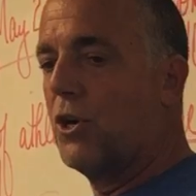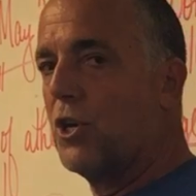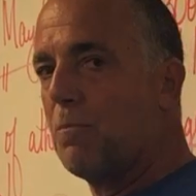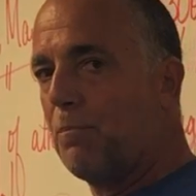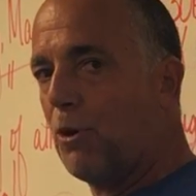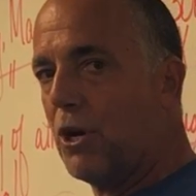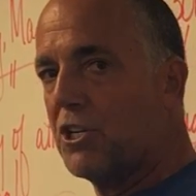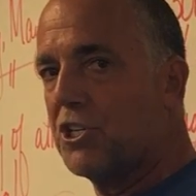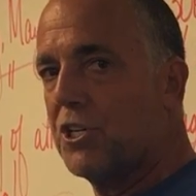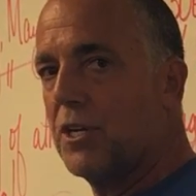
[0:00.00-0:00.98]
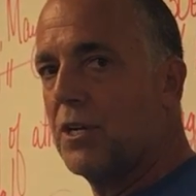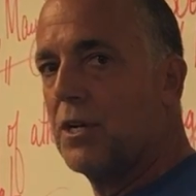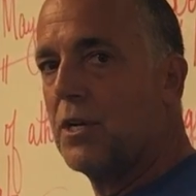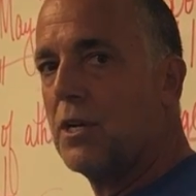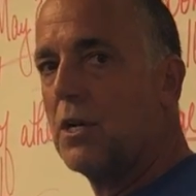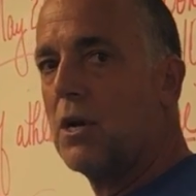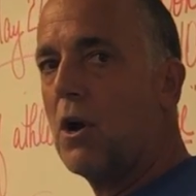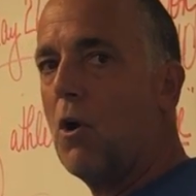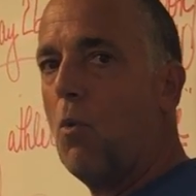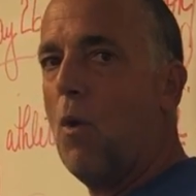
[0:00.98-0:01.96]
you push
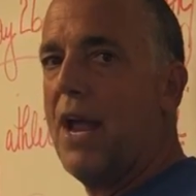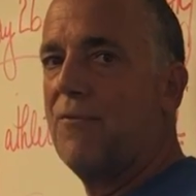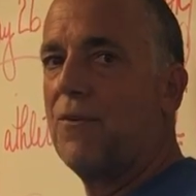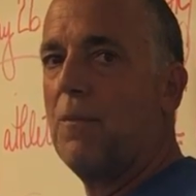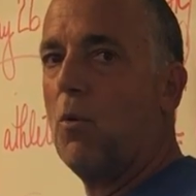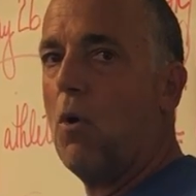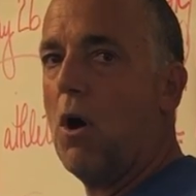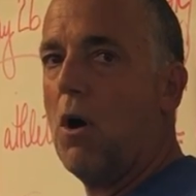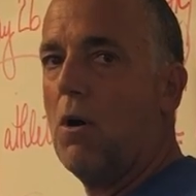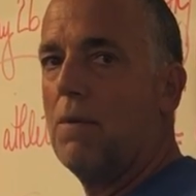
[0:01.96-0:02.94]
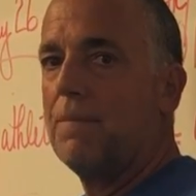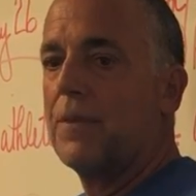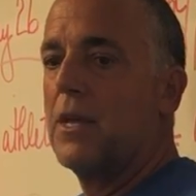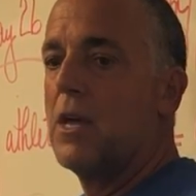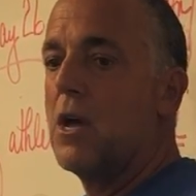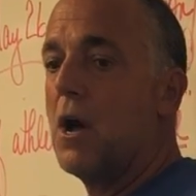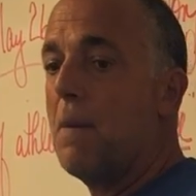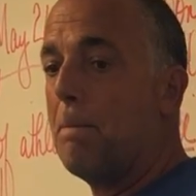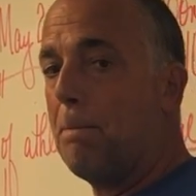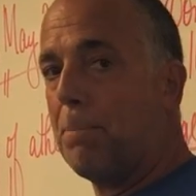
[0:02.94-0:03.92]
away from the wall.
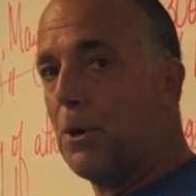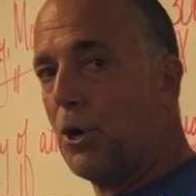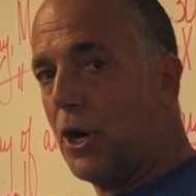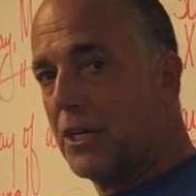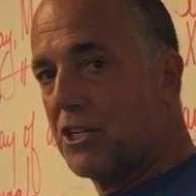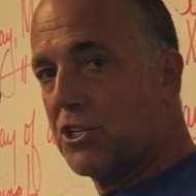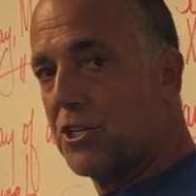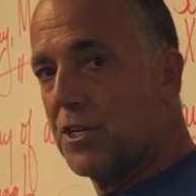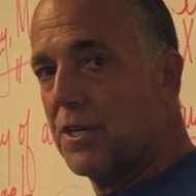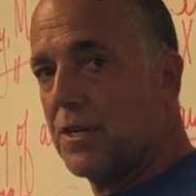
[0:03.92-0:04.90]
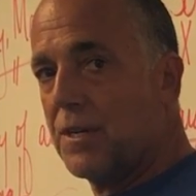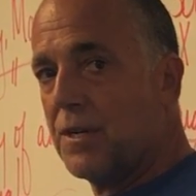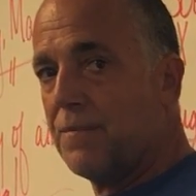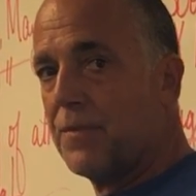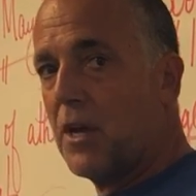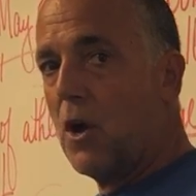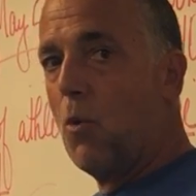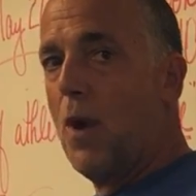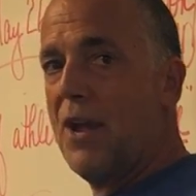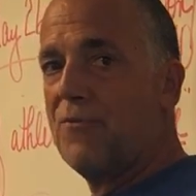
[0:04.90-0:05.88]
Push
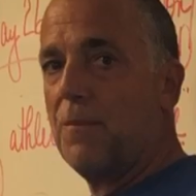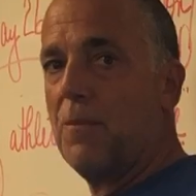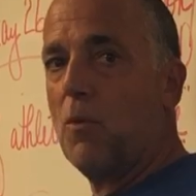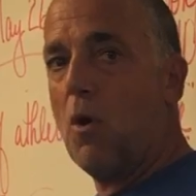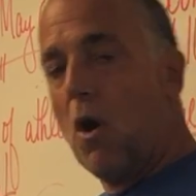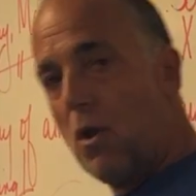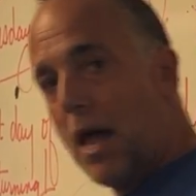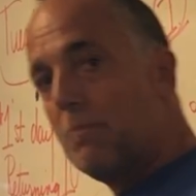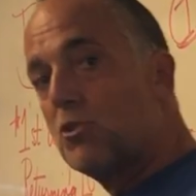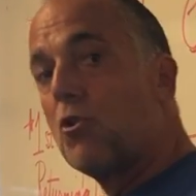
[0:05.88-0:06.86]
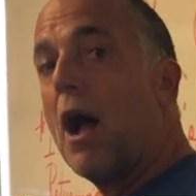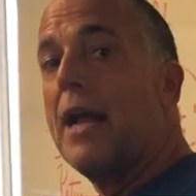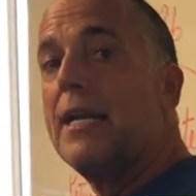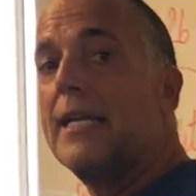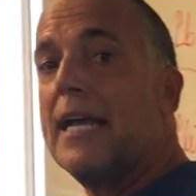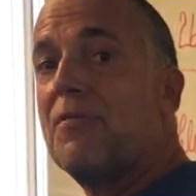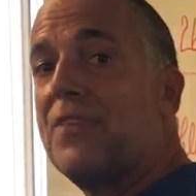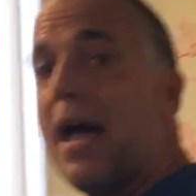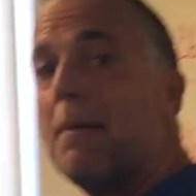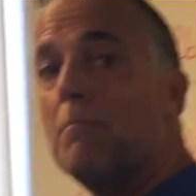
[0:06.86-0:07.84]
away from the wall. I'm trying to get
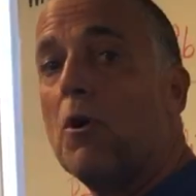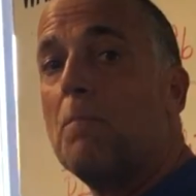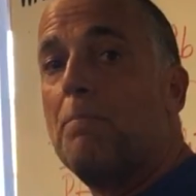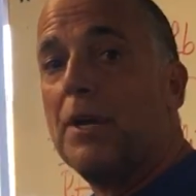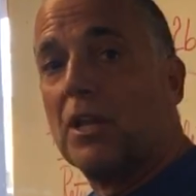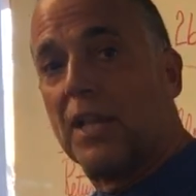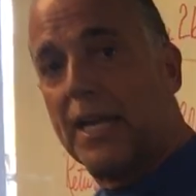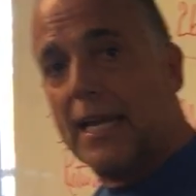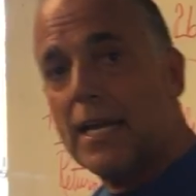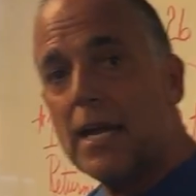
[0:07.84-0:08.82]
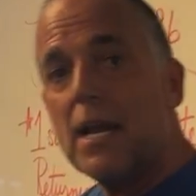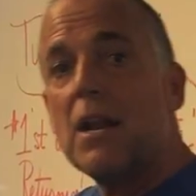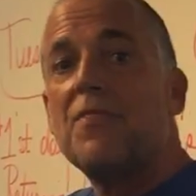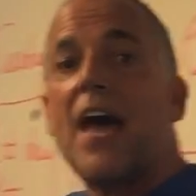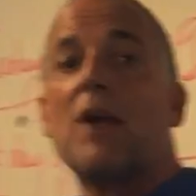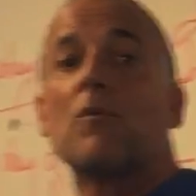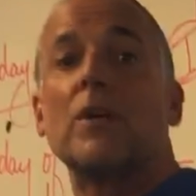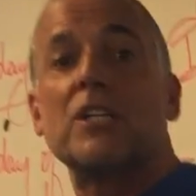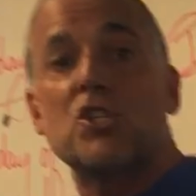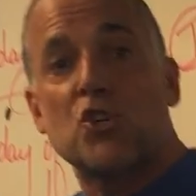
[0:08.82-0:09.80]
that mobility, that
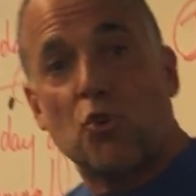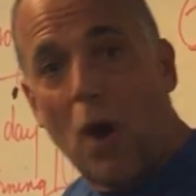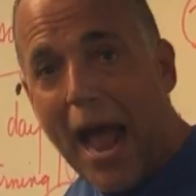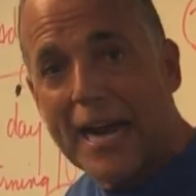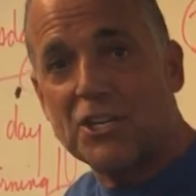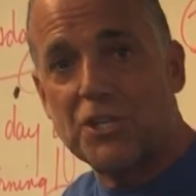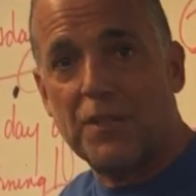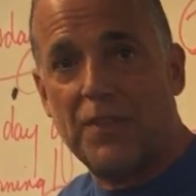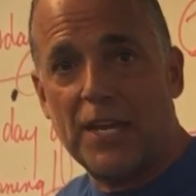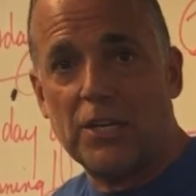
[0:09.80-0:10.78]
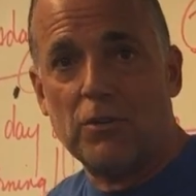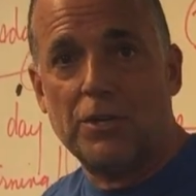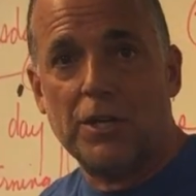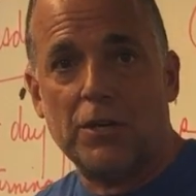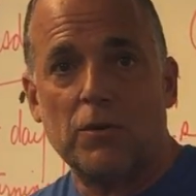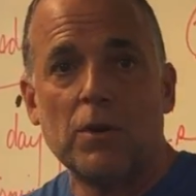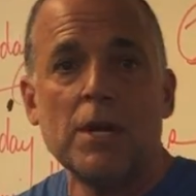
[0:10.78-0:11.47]
retraction that you do.